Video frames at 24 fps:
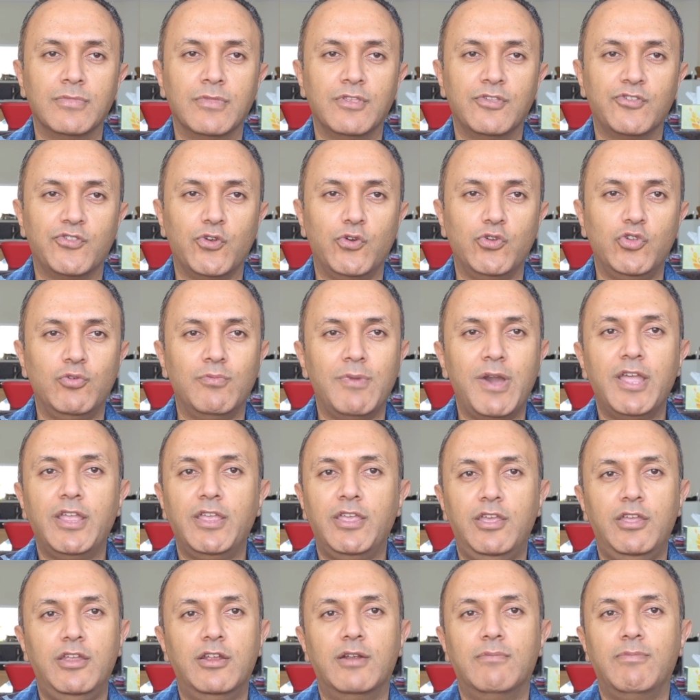So you might
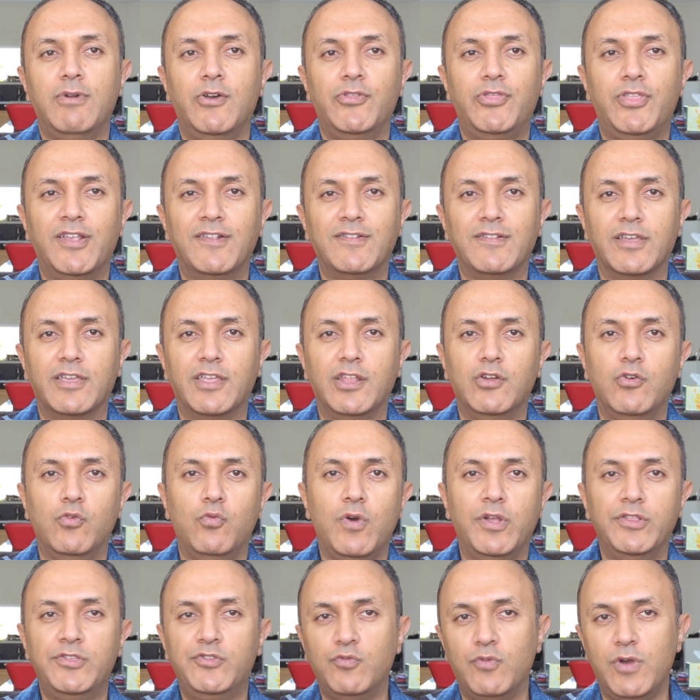hear about things like
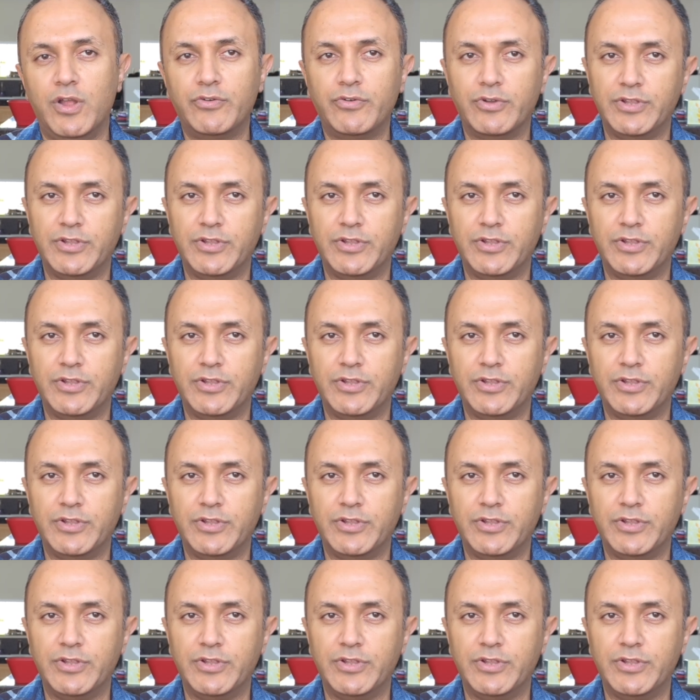one-to-one